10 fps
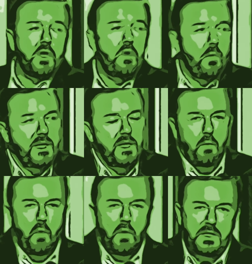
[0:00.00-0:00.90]
you do win
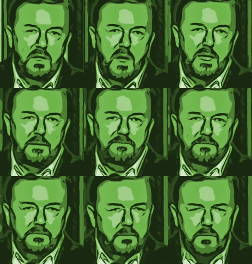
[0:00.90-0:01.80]
an award tonight,
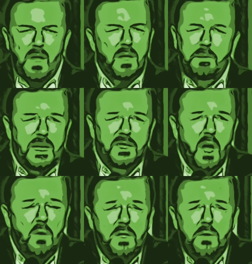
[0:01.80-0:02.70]

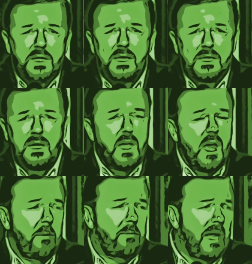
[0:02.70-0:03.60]
don't use it as a,
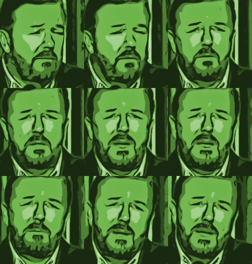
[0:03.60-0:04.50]
a, platform to
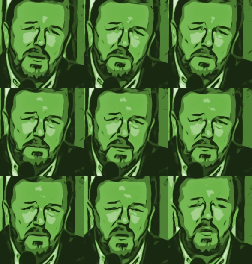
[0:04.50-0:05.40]
make a political
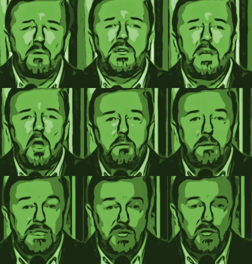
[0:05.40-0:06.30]
speech, right? You're in no
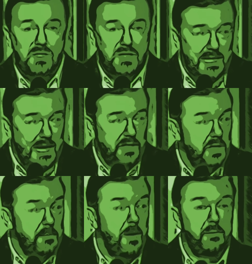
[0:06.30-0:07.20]
position to
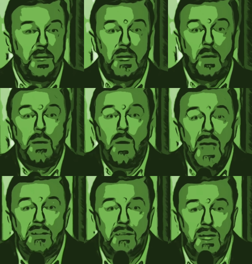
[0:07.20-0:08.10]
lecture the public
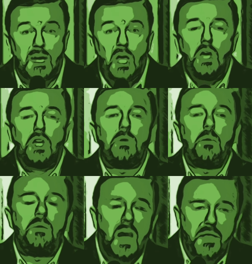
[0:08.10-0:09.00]
about anything. You
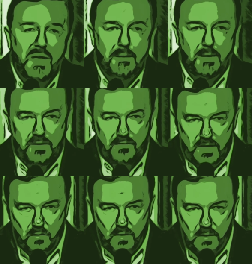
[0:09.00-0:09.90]
know nothing about the
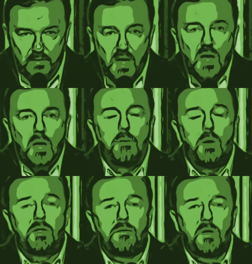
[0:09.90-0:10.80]
real world.
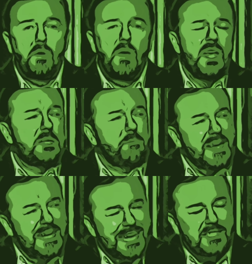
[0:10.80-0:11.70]
Most of you
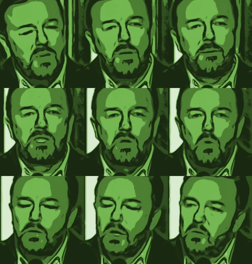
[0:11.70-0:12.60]
spent less time in
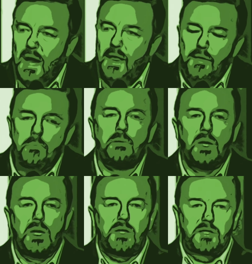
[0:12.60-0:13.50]
school than Greta
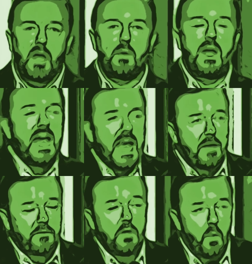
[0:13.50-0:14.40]
Thunberg. So,
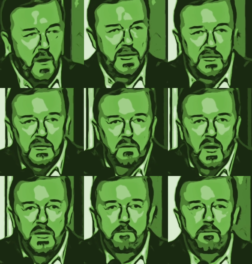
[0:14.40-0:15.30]
if you win,
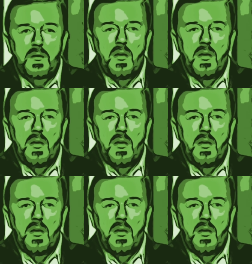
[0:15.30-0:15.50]
right,